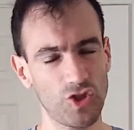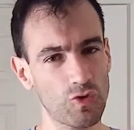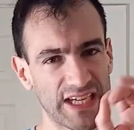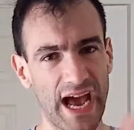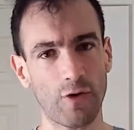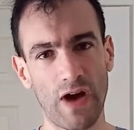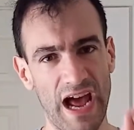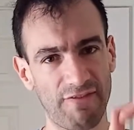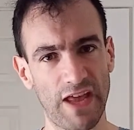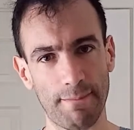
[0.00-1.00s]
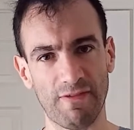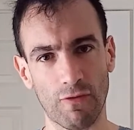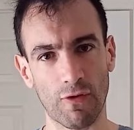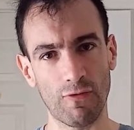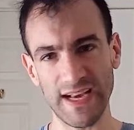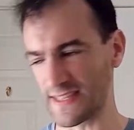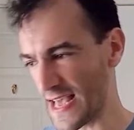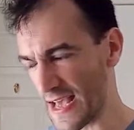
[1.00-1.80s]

You cannot have that before a race.